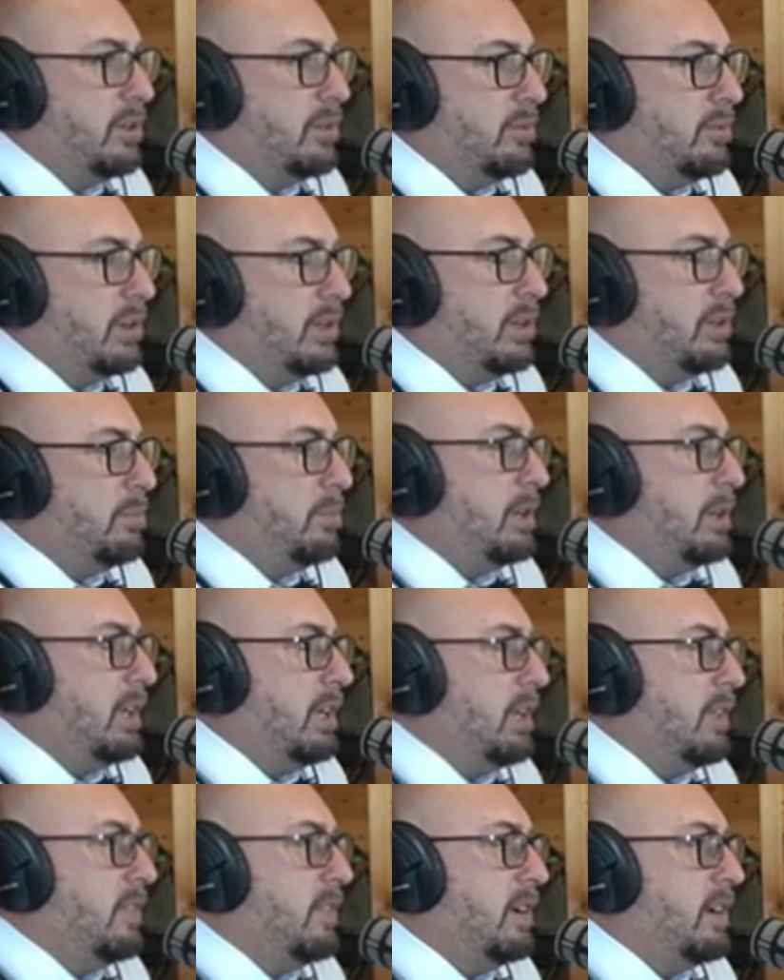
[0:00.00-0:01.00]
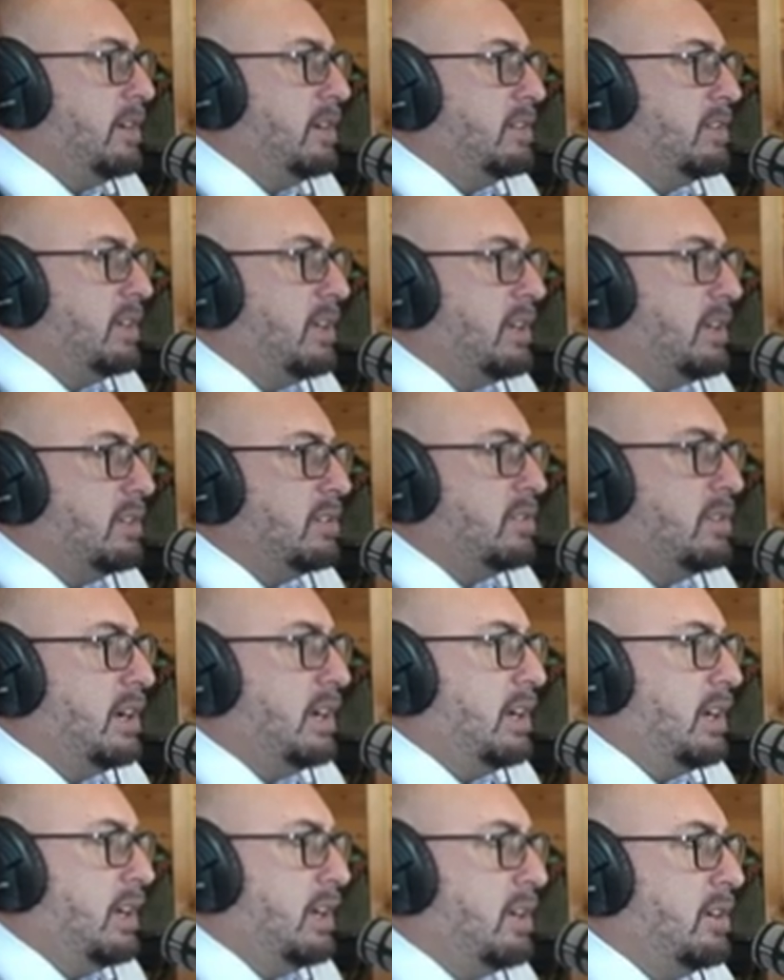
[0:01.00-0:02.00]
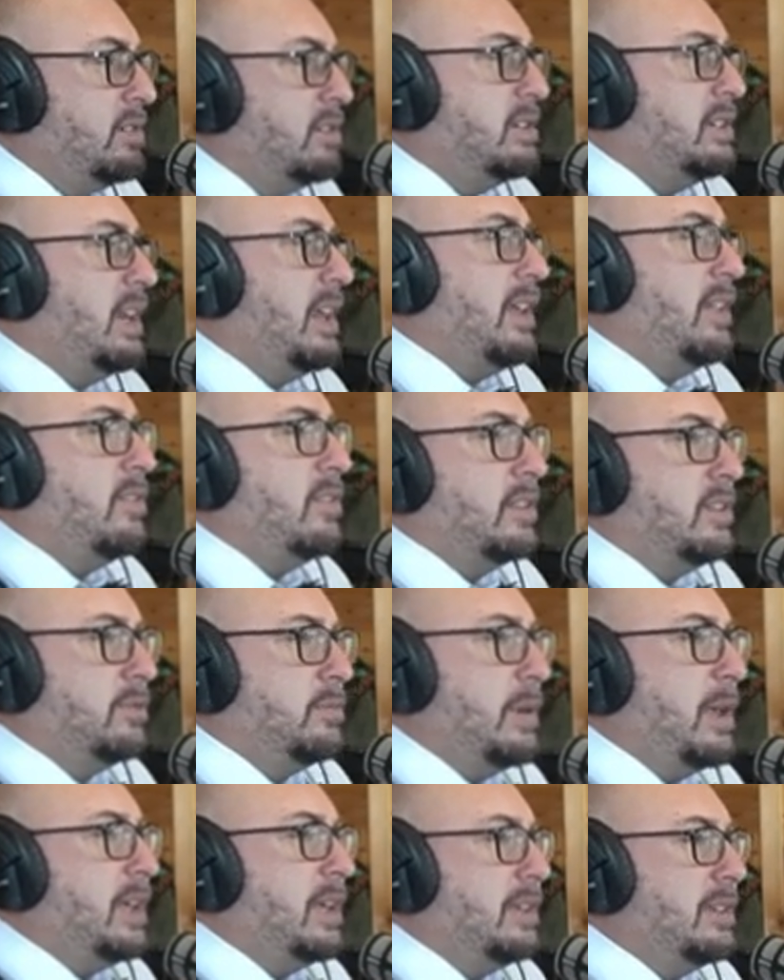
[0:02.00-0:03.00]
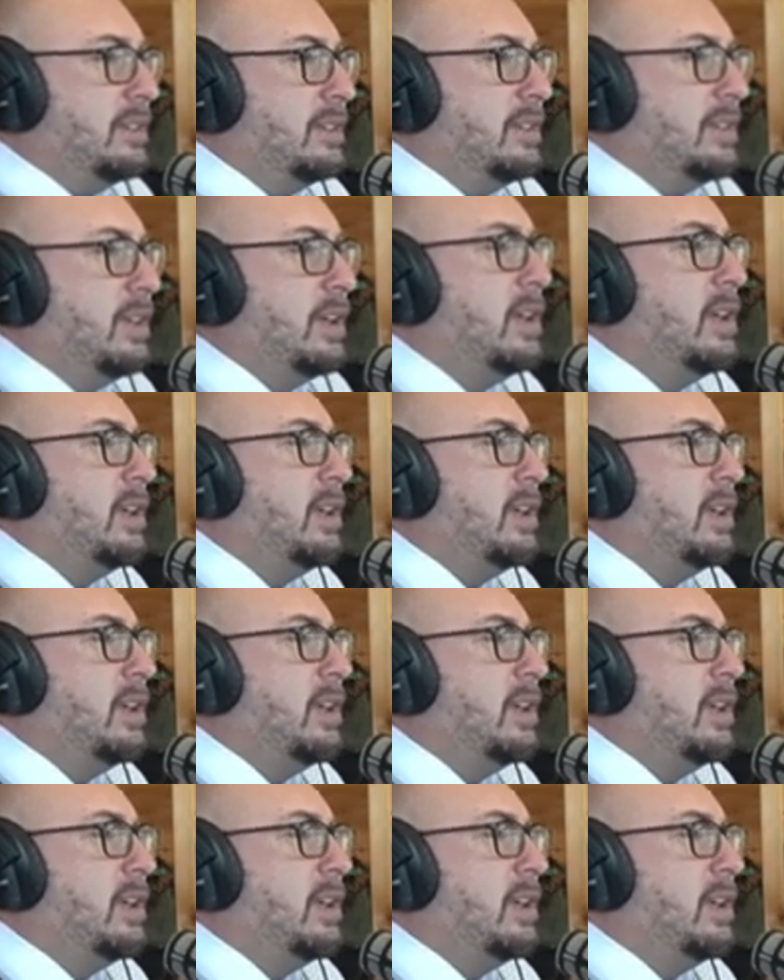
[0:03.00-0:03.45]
what you're putting in there, it's like trying to understand the space.